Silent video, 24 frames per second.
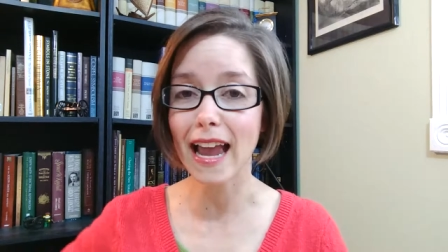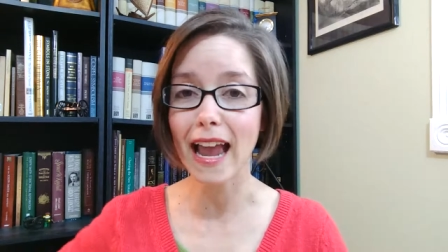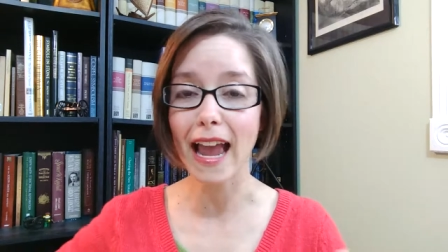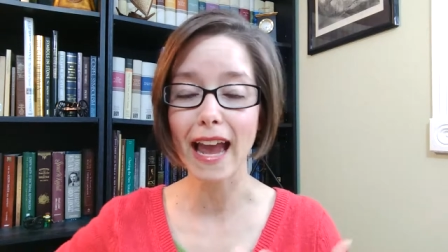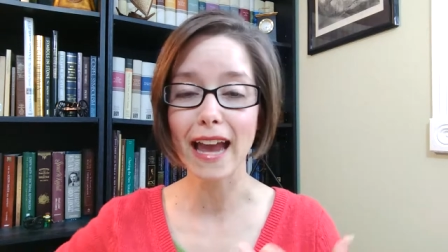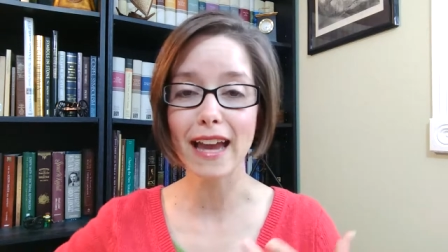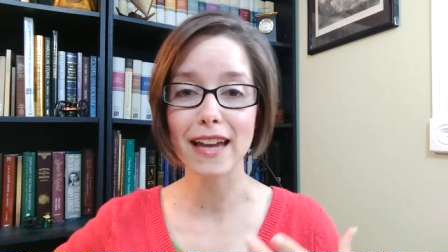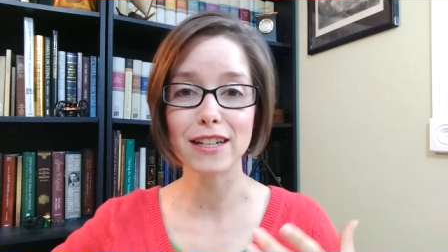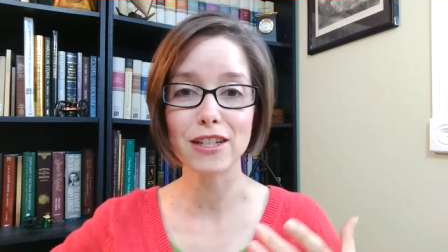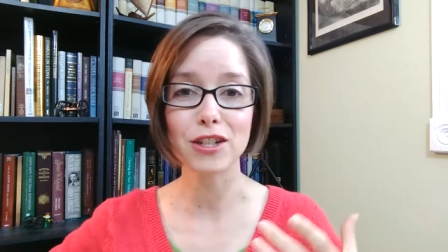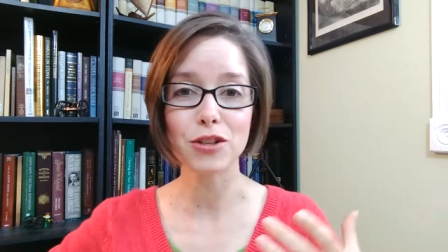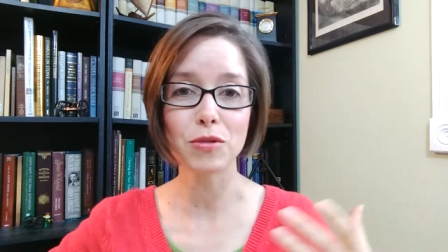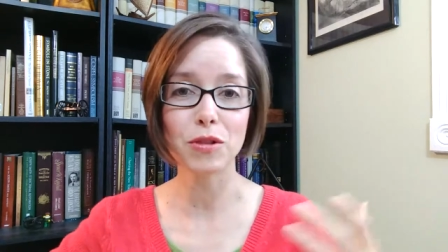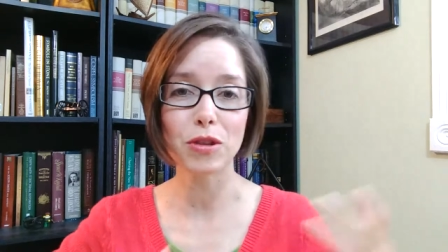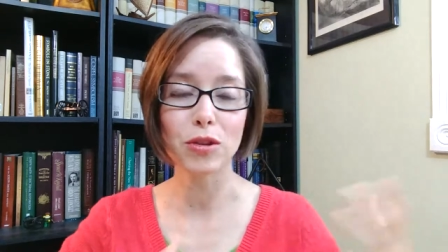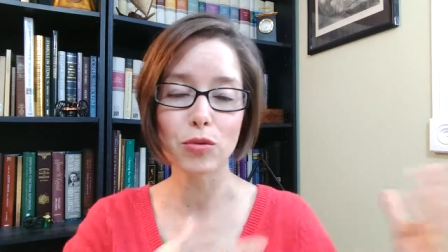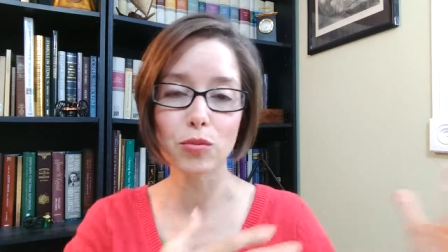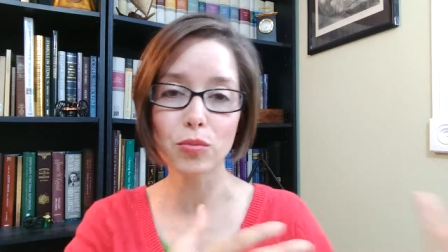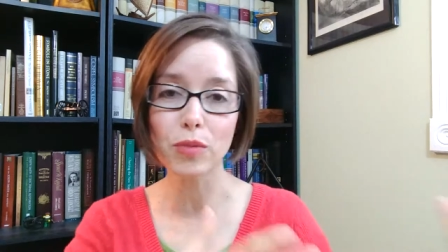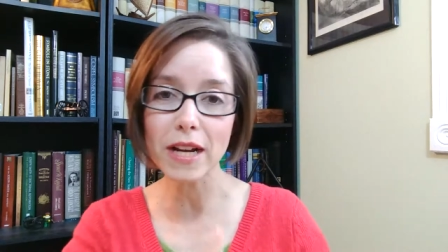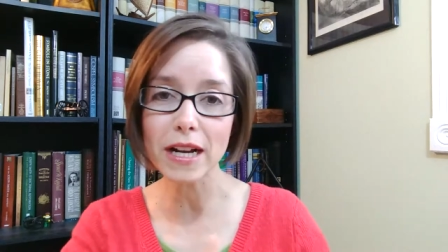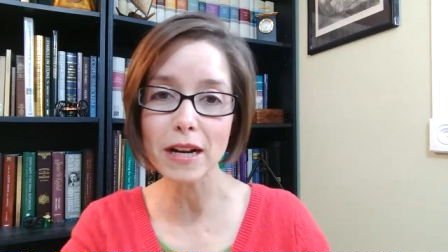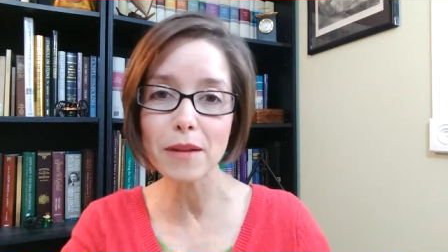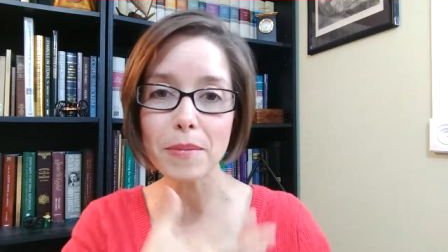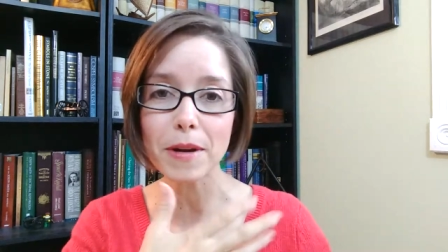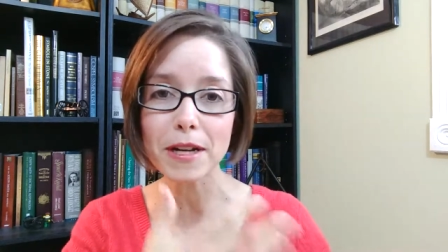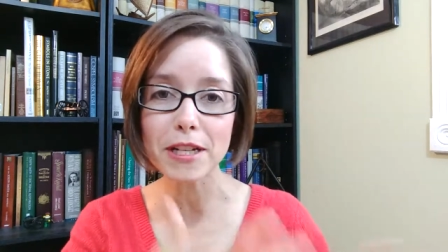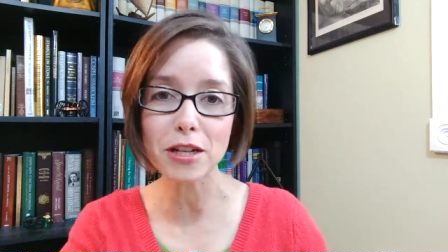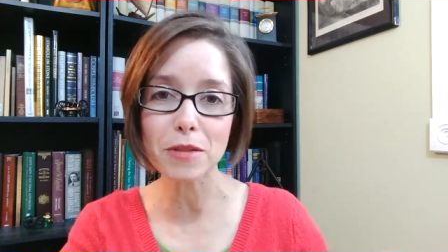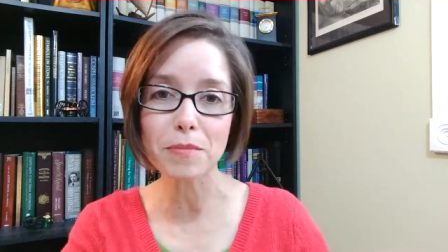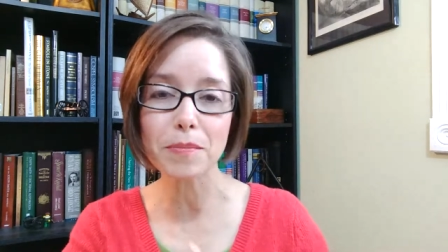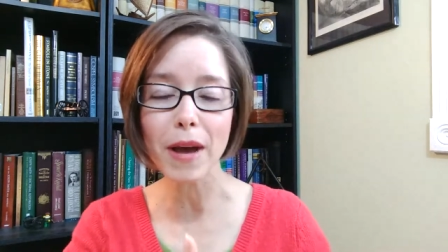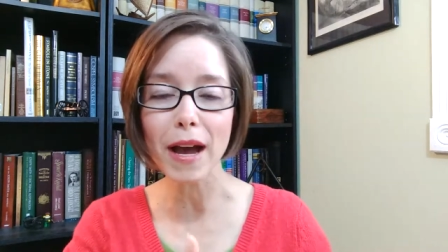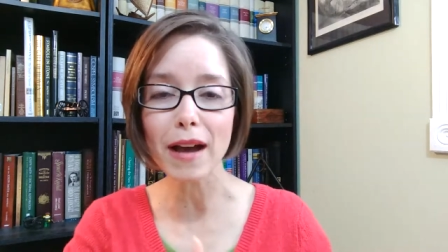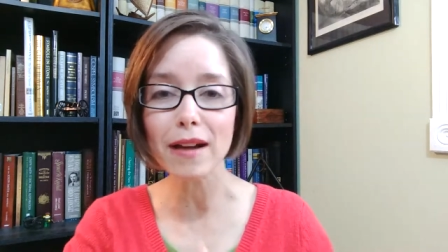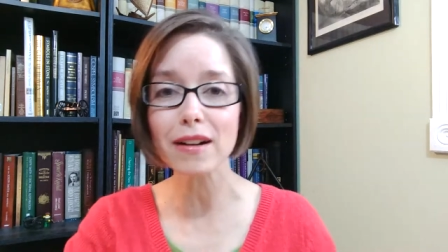and you either read a bunch
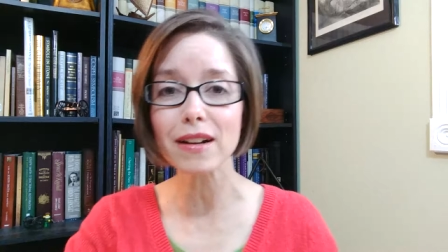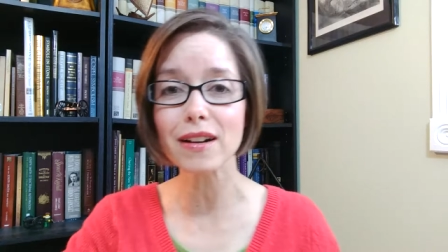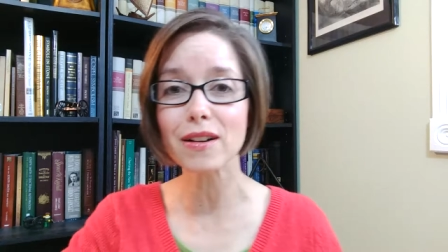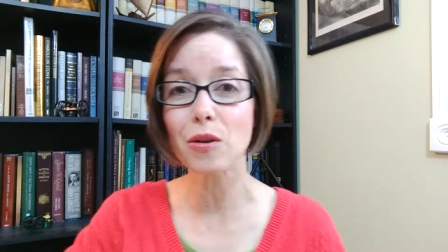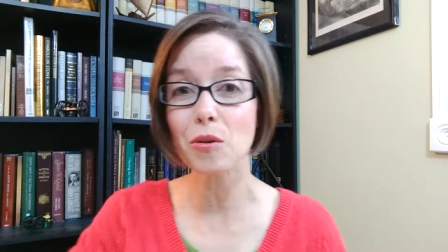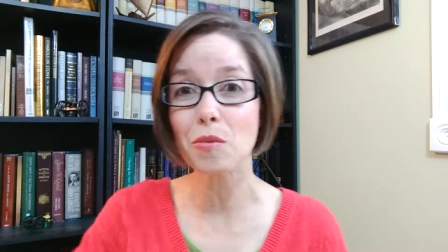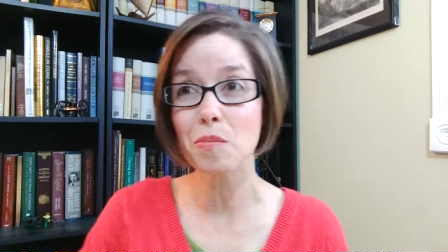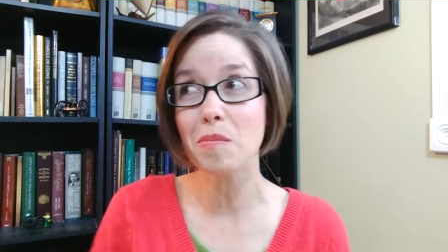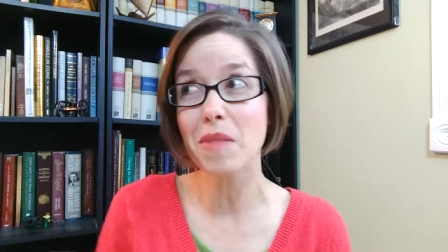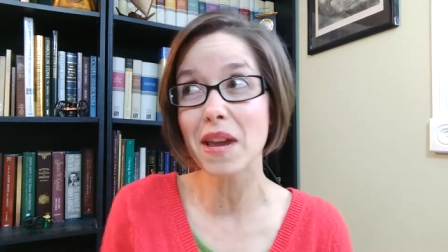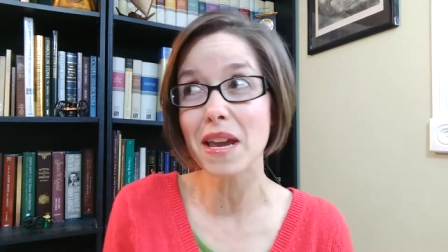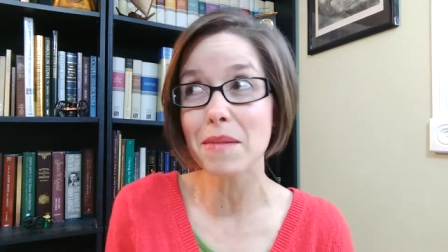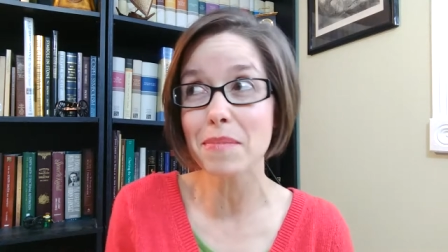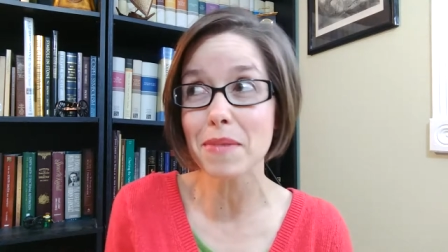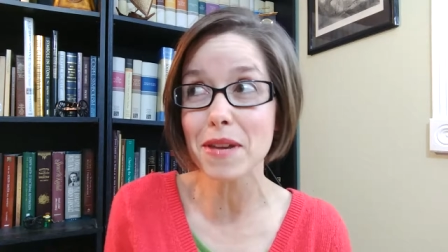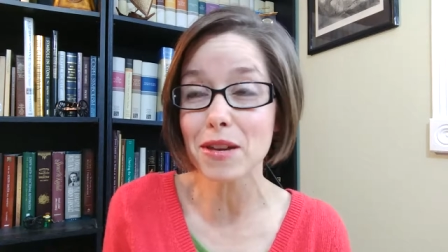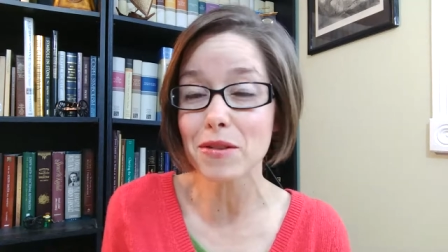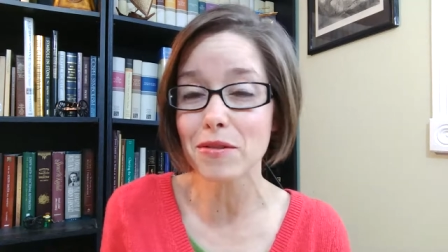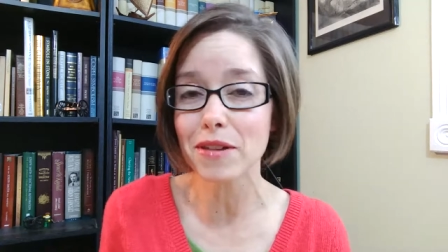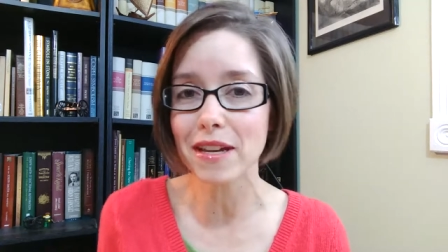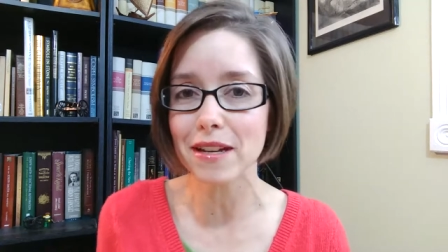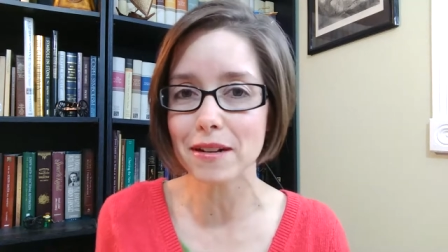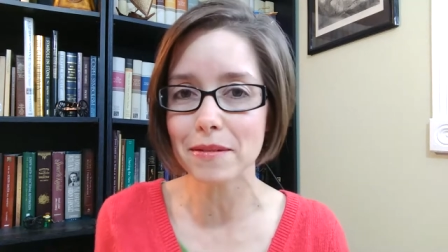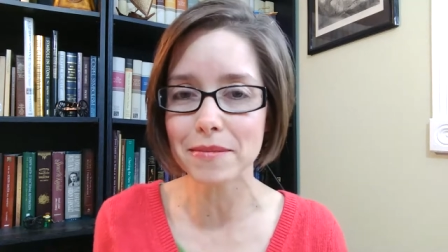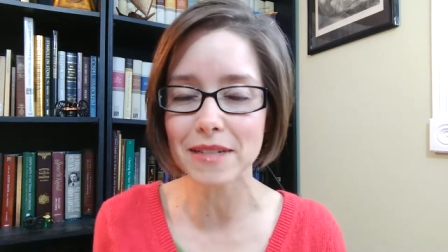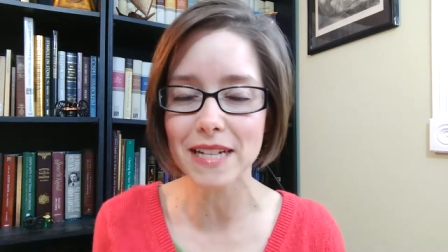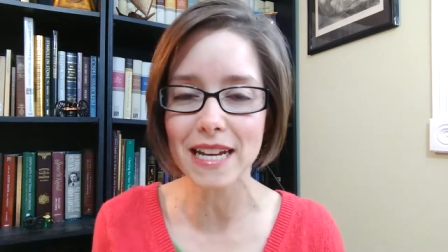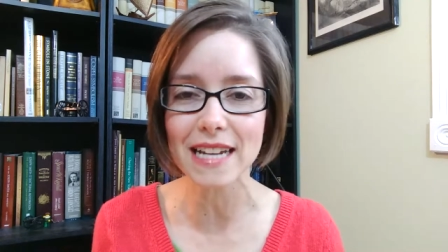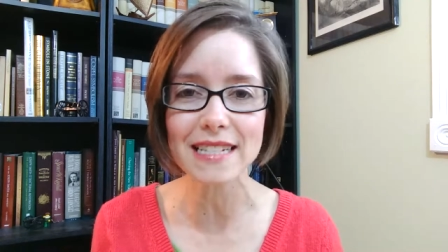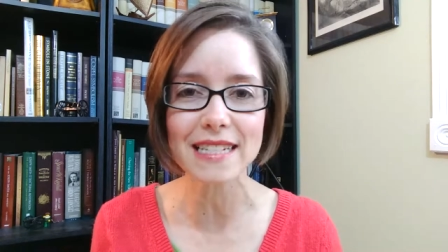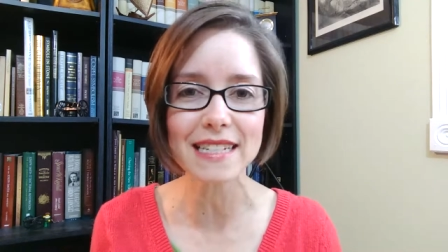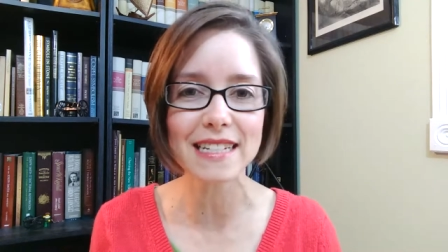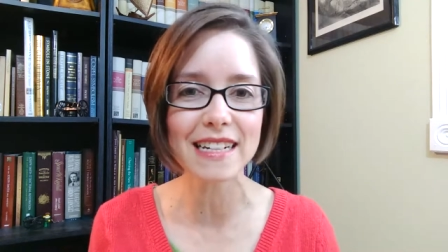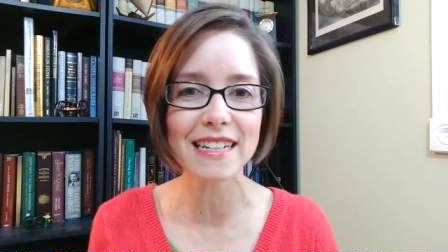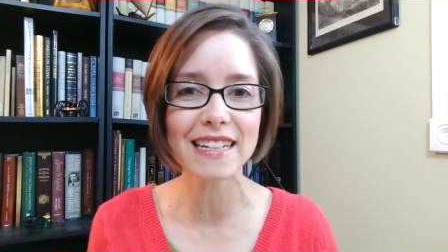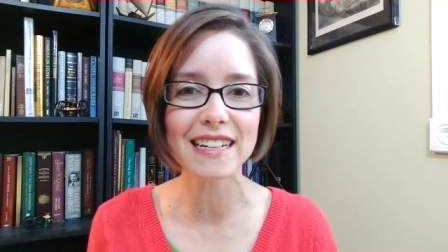about it or maybe you get them
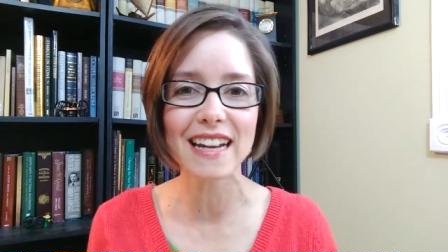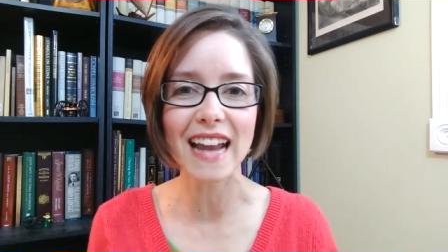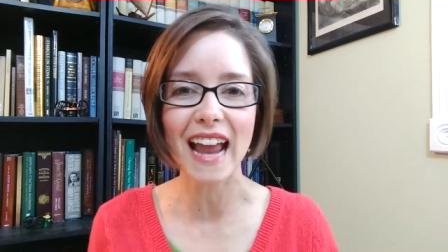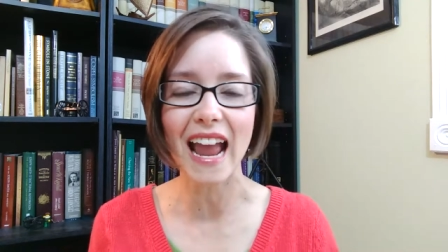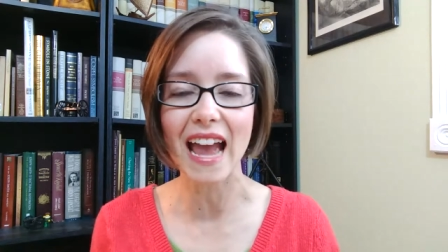tested